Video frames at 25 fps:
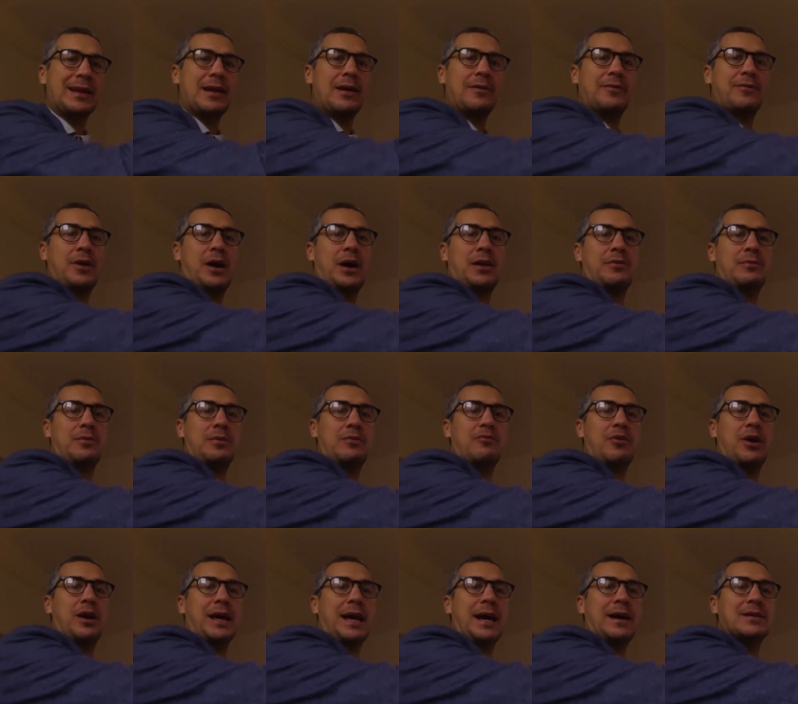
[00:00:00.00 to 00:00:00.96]
I've kind of been
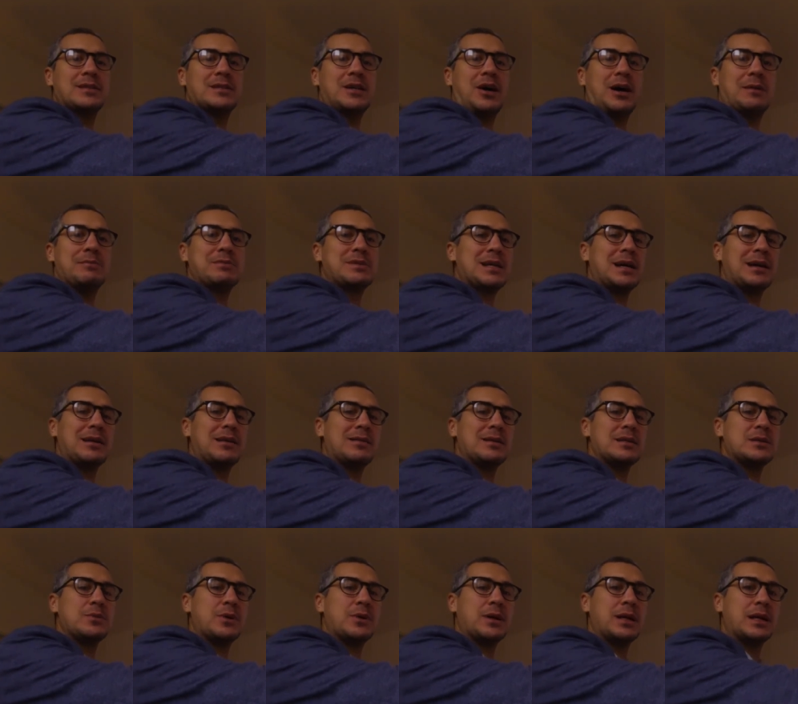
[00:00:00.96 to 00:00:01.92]
running out of time to colour
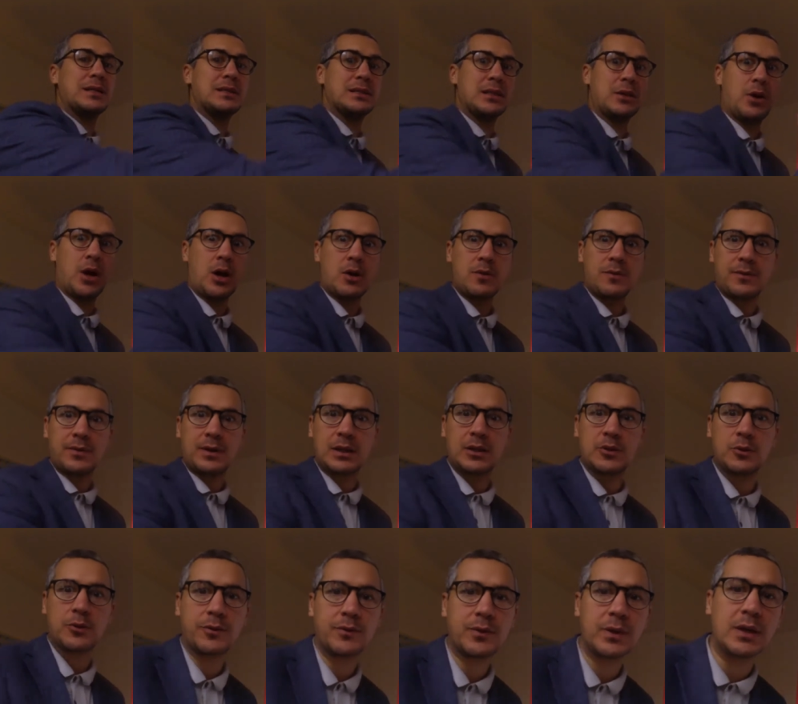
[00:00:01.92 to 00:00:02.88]
this one in, so hopefully
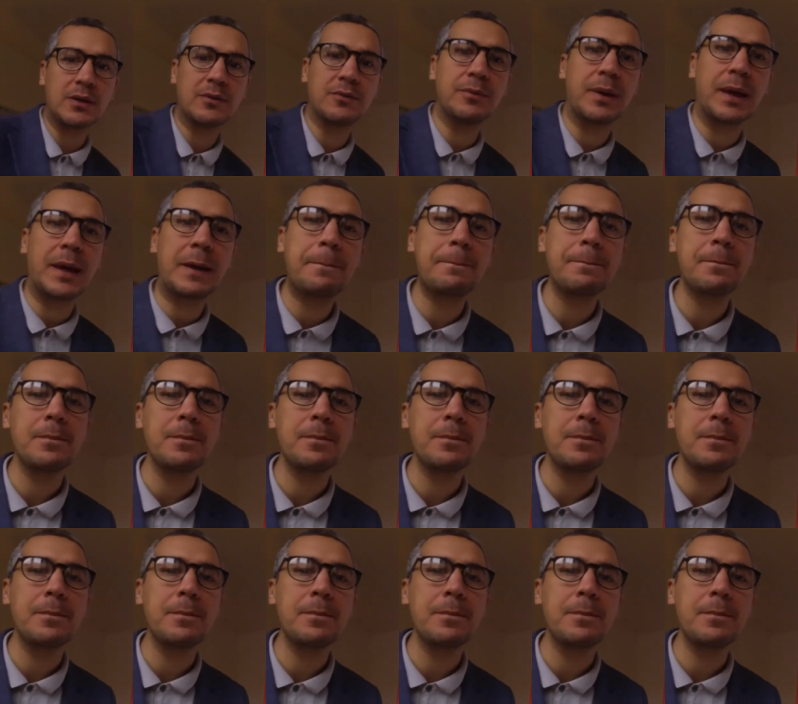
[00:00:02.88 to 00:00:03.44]
you'll forgive me.